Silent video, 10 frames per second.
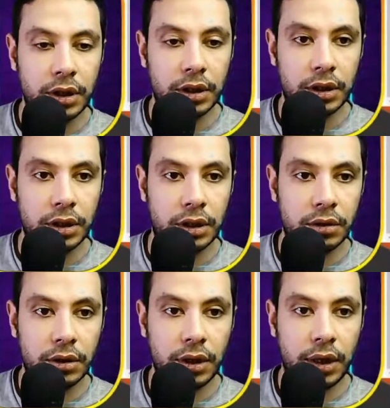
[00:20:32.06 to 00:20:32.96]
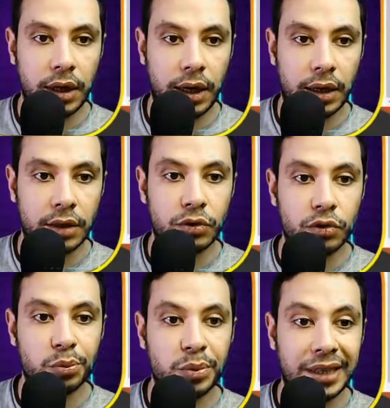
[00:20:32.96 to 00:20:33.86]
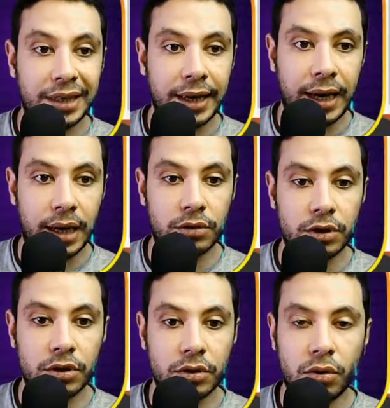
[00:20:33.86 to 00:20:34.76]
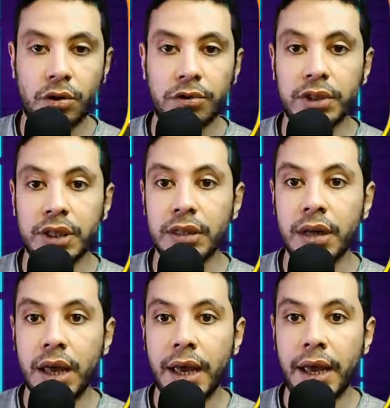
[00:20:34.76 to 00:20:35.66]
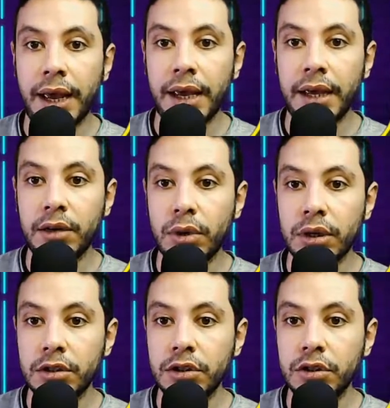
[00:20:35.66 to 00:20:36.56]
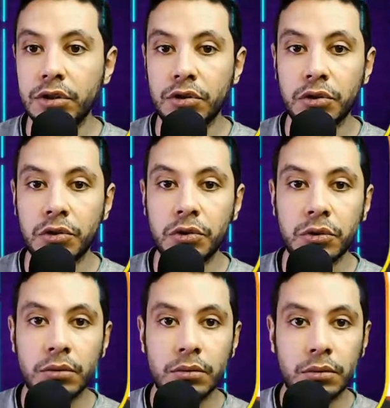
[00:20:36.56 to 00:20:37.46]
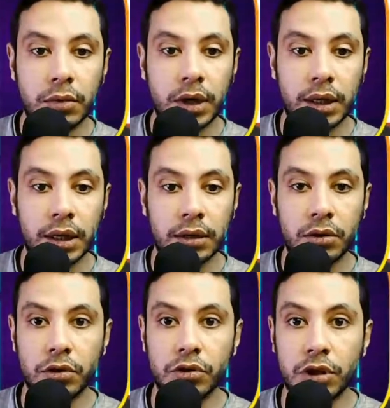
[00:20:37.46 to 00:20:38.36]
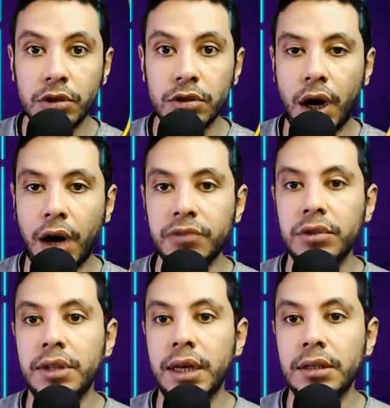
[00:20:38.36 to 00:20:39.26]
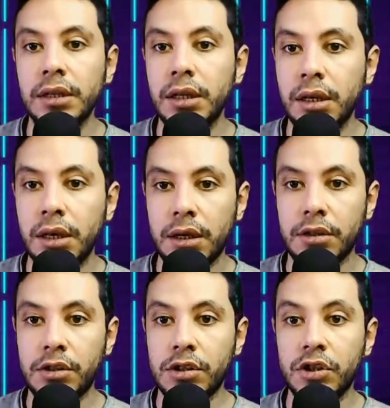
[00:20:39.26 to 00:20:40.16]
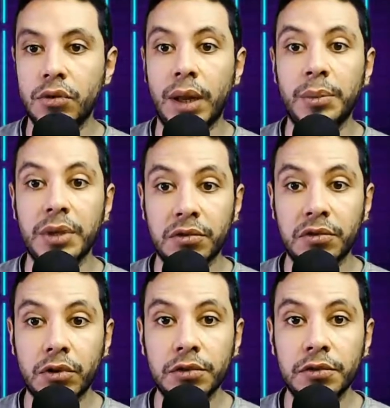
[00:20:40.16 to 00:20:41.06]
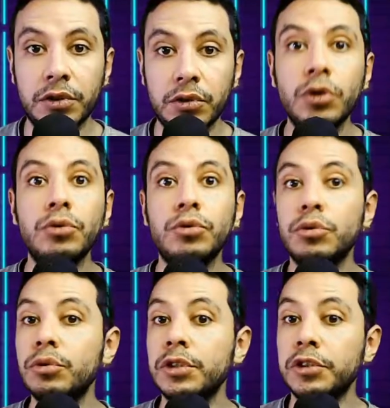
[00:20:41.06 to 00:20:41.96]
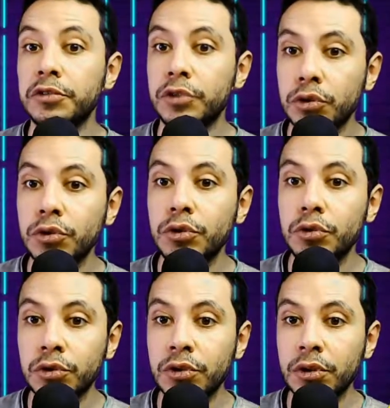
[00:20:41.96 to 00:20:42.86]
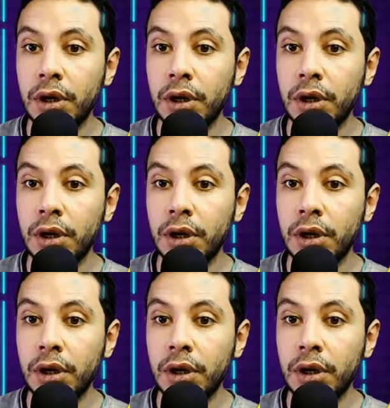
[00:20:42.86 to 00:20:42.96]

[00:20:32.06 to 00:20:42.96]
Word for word: here and your billing address over here, and once you click continue, after that this section will appear in front of you to review your